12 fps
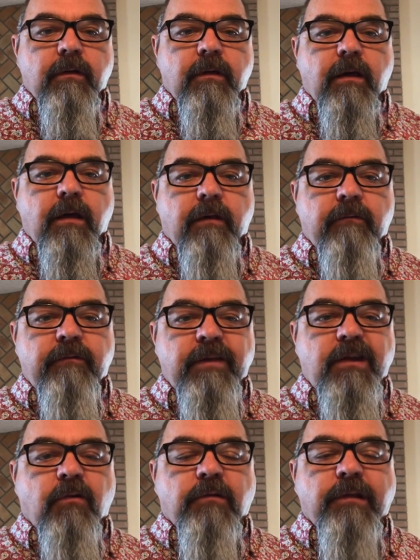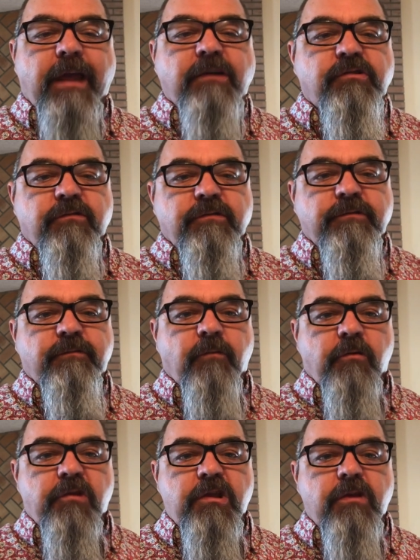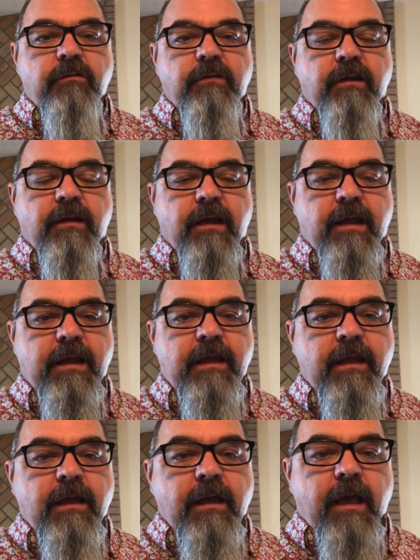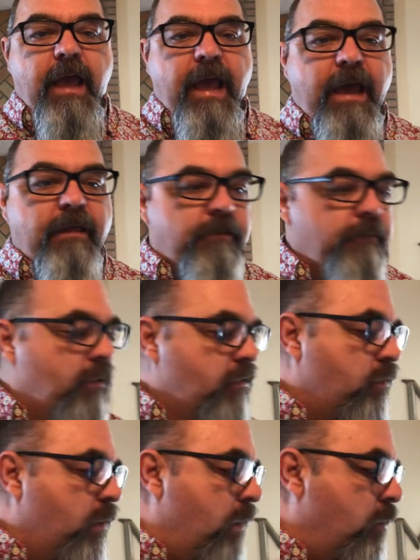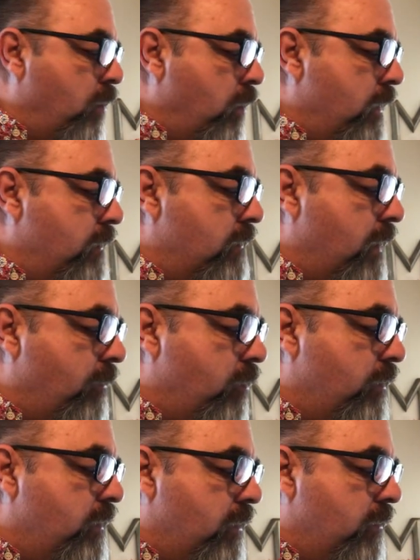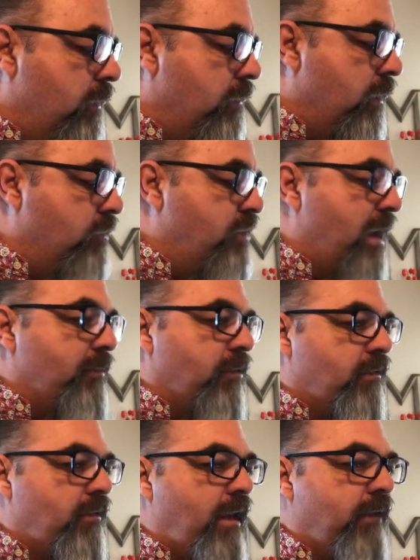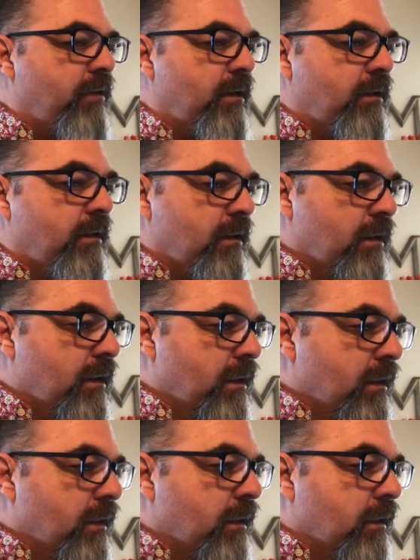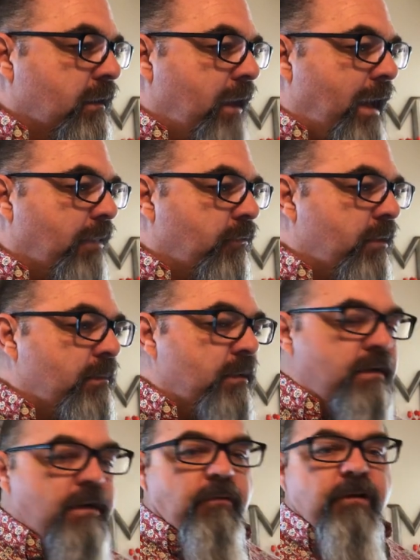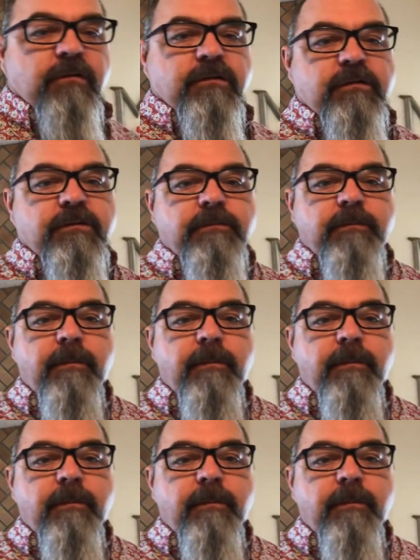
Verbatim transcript: uh, video lectures for you today. And the first one we're going to, I'm going to do is on chapter 7 gathering materials.